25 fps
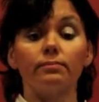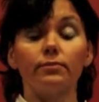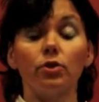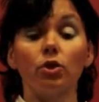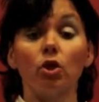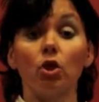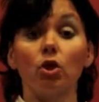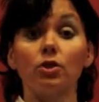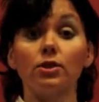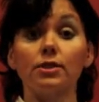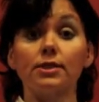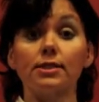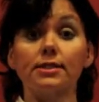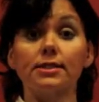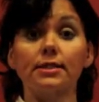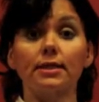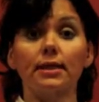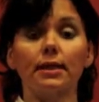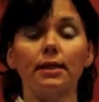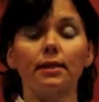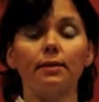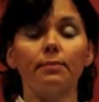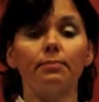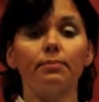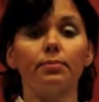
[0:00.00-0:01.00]

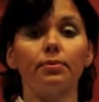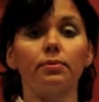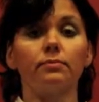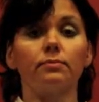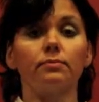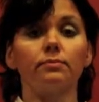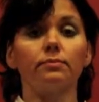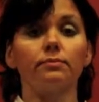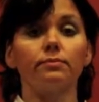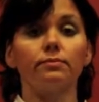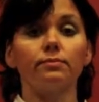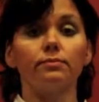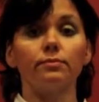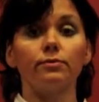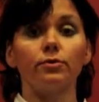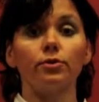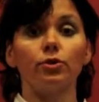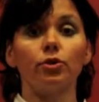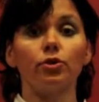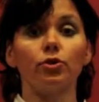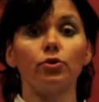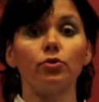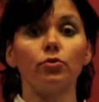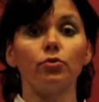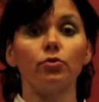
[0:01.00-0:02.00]
non-slip
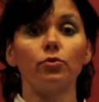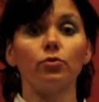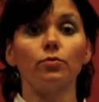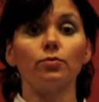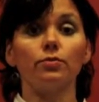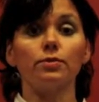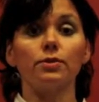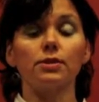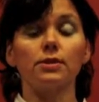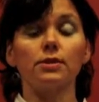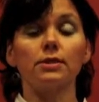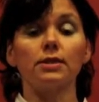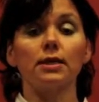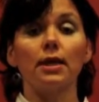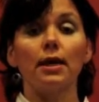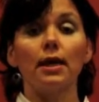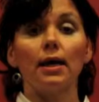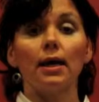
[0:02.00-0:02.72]
shoes